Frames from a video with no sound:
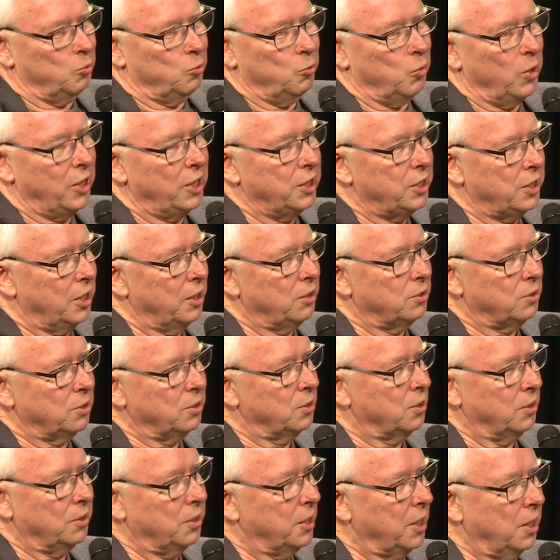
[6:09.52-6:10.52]
really tells
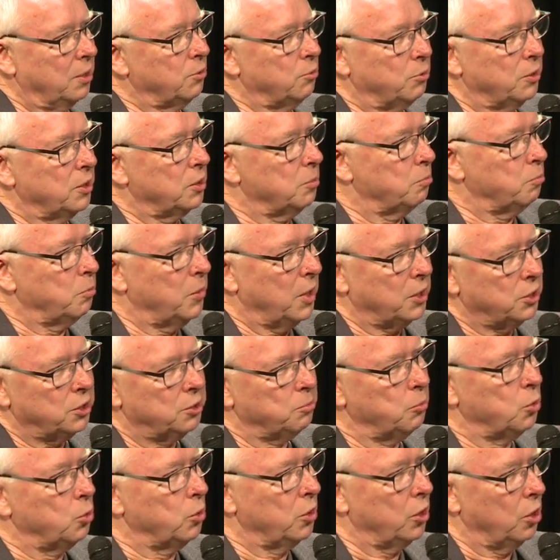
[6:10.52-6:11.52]
us that the country is
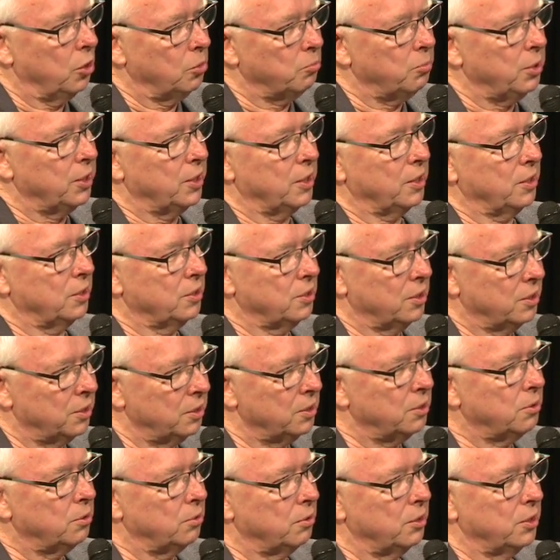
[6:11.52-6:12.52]
much more complex and
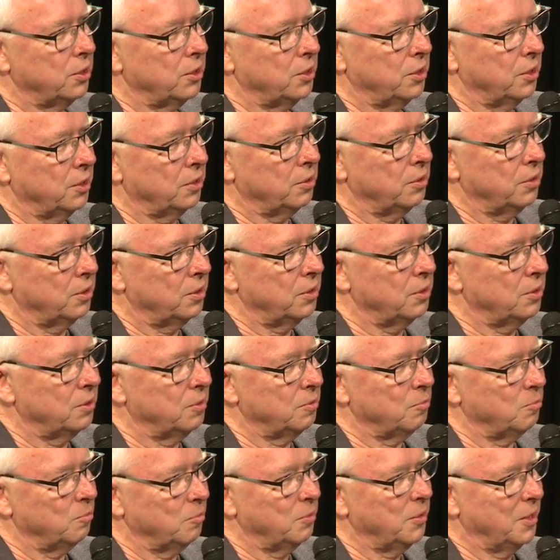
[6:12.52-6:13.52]
interesting
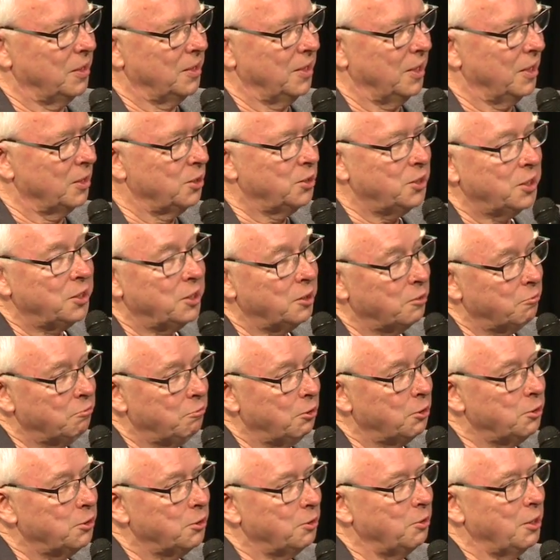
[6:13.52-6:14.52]
than a scenic
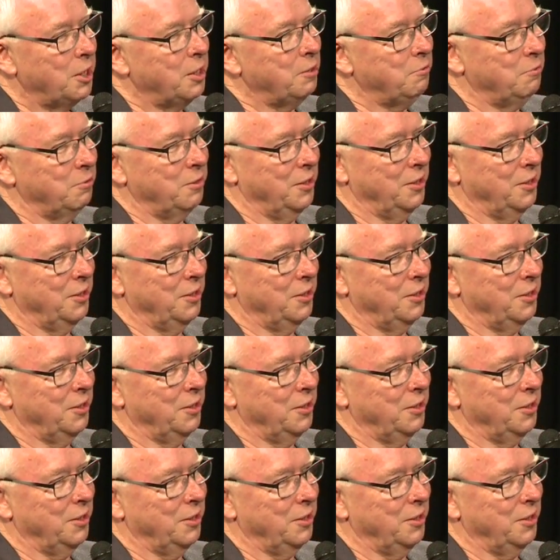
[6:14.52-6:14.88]
photograph.